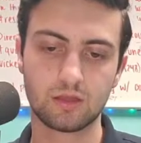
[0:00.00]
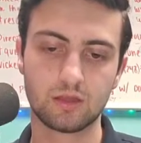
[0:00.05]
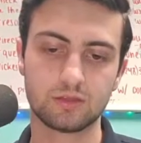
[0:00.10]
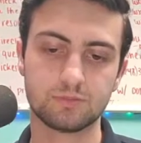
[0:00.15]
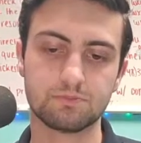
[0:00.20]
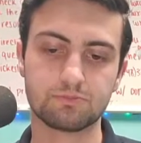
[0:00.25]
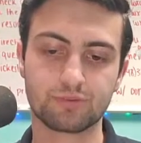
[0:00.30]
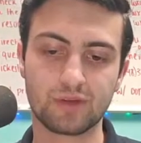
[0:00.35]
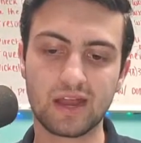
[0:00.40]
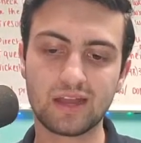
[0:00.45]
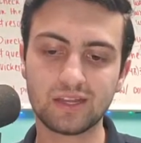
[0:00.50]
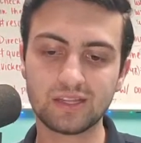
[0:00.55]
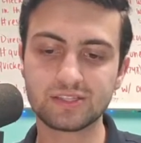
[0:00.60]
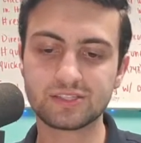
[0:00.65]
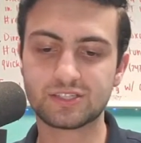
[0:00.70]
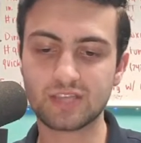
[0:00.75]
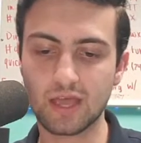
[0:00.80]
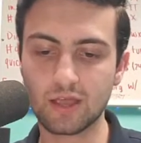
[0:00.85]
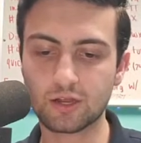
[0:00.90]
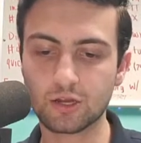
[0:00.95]
Brandon
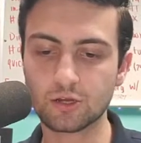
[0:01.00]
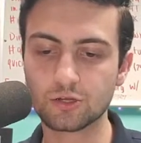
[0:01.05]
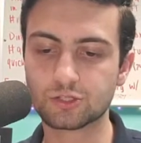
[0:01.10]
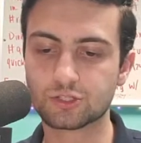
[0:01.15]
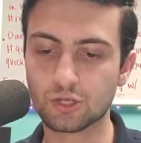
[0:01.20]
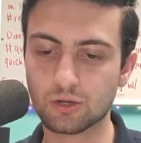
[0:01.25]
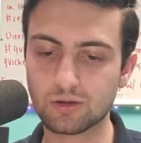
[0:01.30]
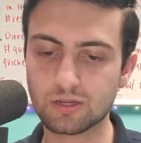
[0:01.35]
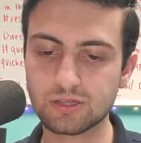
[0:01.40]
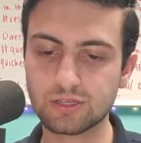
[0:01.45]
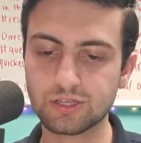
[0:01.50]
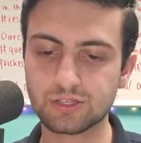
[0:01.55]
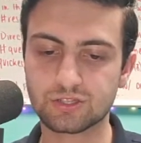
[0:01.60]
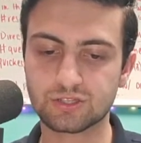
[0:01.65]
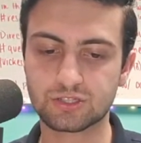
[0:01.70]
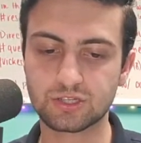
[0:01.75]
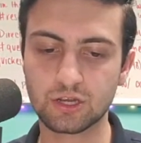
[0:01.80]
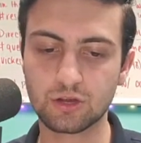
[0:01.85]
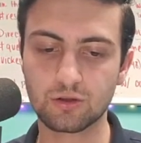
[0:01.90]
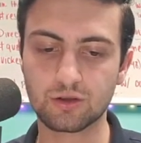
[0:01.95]
Decker, during this
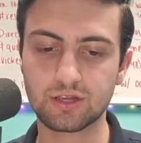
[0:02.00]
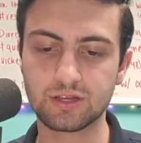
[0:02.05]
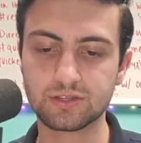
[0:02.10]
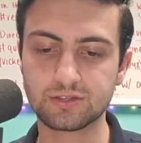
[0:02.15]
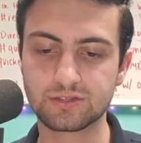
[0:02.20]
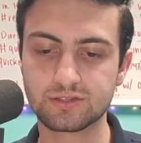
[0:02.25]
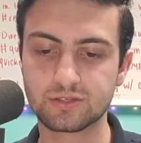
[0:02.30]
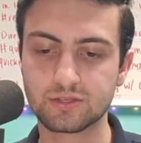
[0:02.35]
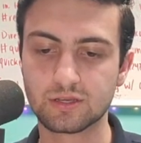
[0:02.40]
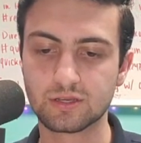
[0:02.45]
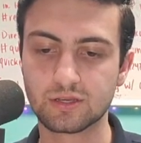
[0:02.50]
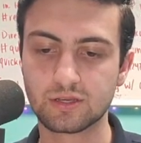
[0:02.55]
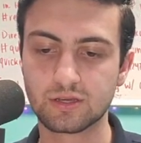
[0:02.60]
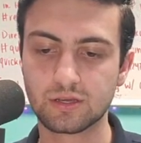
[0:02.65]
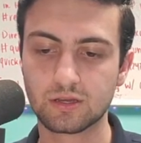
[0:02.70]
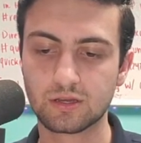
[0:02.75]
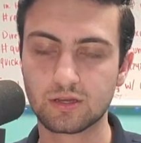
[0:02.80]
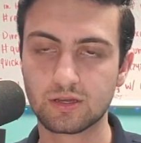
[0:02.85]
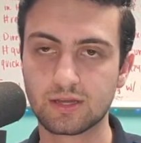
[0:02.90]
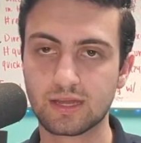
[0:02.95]
series,
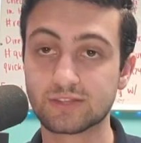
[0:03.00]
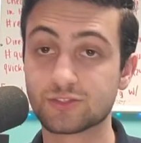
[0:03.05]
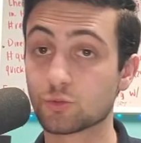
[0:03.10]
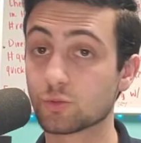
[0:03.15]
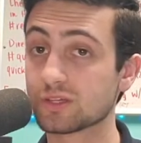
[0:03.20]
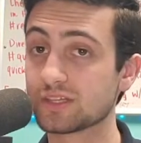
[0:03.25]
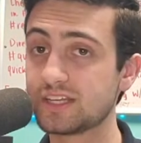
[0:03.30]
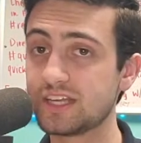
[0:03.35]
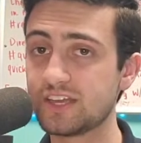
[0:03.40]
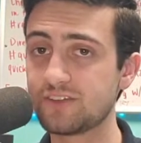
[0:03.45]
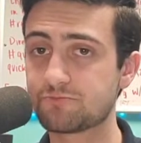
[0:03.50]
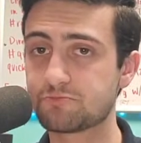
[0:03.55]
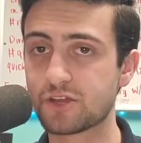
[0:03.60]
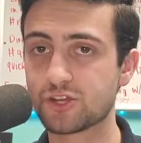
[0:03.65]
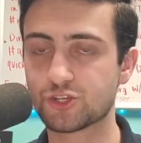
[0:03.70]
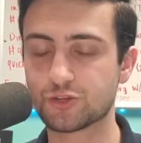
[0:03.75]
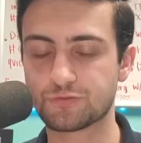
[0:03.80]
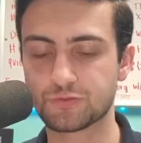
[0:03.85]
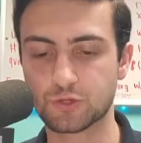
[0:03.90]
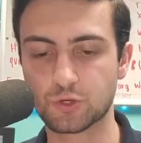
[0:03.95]
as a relief
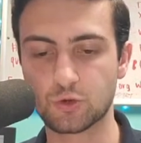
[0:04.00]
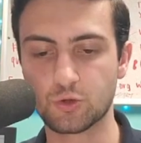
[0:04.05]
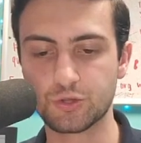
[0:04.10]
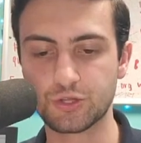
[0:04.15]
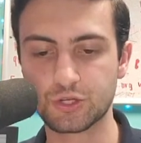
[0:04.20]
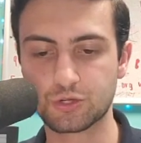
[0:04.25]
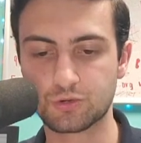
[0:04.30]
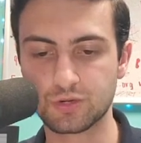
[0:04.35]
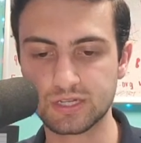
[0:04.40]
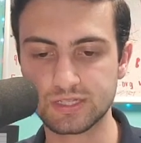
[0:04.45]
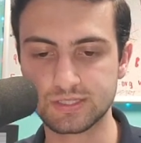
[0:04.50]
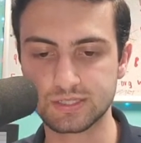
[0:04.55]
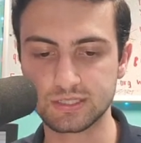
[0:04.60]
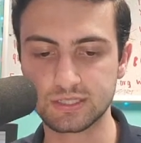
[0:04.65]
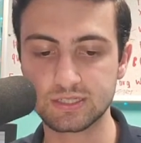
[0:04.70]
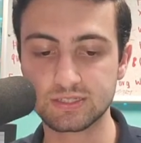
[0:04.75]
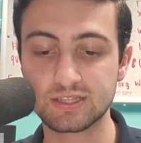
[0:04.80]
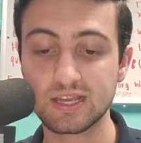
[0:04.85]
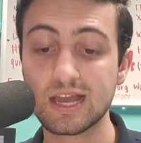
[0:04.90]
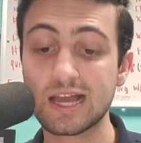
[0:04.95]
pitcher for the Golden
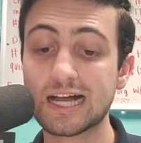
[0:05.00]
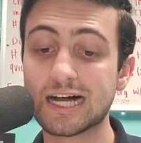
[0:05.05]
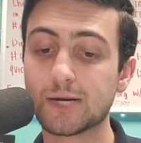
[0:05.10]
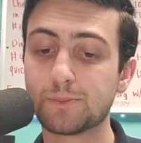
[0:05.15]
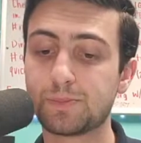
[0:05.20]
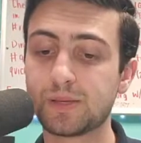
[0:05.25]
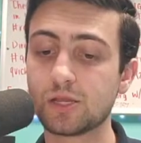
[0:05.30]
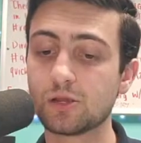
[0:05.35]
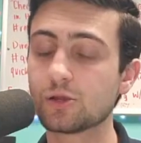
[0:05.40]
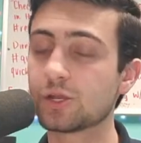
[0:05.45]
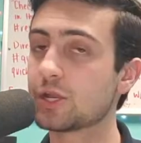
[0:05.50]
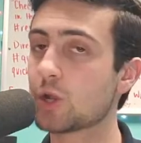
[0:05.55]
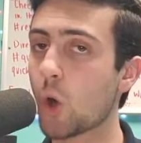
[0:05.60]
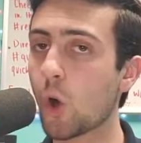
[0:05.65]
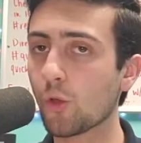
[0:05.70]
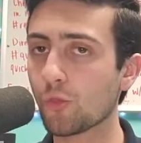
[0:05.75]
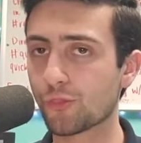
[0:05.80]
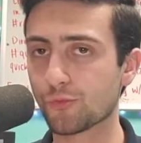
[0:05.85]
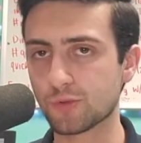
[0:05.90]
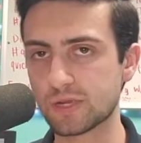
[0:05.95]
Grizzlies, appeared in
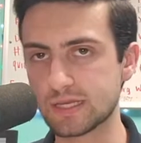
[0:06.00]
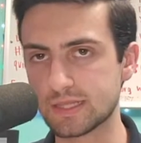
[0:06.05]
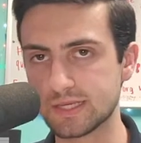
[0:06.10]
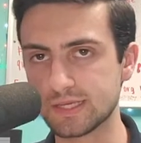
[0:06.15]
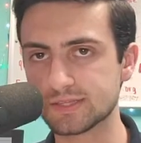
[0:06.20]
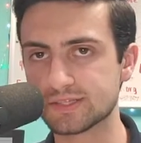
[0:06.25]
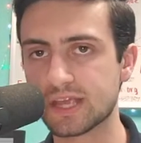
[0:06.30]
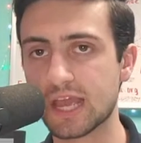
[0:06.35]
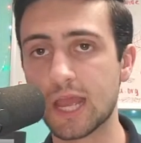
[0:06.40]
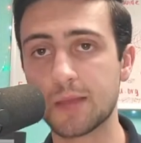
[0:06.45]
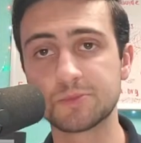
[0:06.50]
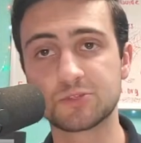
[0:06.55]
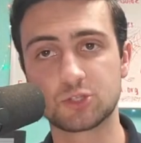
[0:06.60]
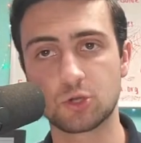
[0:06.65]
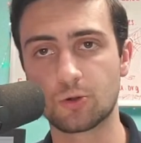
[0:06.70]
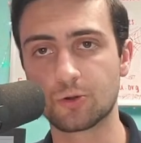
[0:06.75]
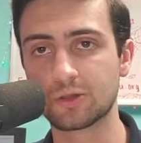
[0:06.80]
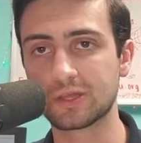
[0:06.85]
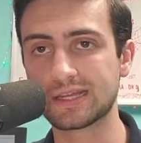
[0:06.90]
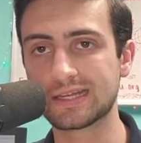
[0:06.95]
all 3 of these games,
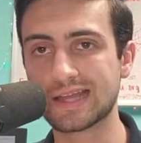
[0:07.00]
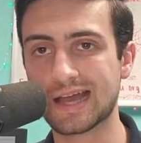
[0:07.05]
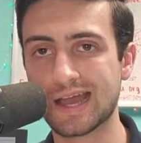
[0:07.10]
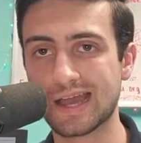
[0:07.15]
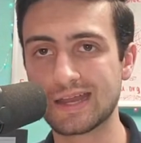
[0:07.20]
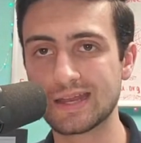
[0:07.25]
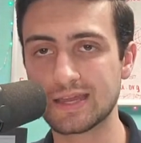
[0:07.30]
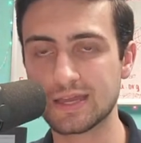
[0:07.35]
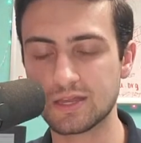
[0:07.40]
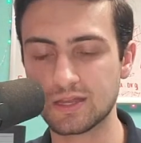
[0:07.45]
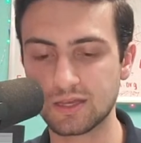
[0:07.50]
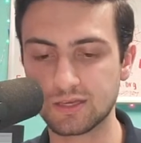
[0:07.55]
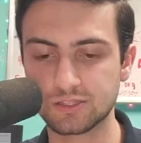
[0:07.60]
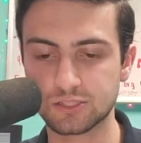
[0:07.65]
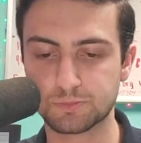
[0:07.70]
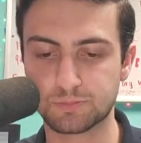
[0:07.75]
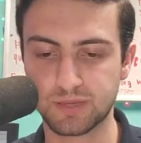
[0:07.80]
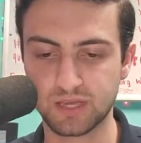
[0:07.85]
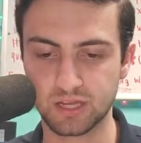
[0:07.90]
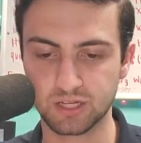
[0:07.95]
totaling 9 innings
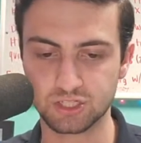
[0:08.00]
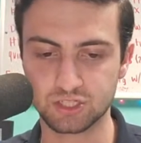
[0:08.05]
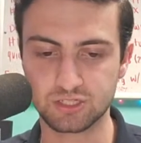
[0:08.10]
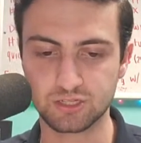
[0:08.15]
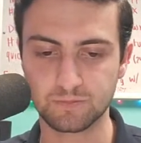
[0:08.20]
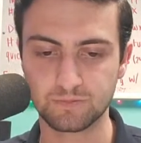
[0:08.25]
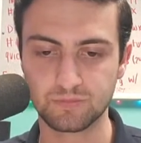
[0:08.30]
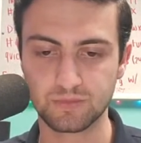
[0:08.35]
pitched.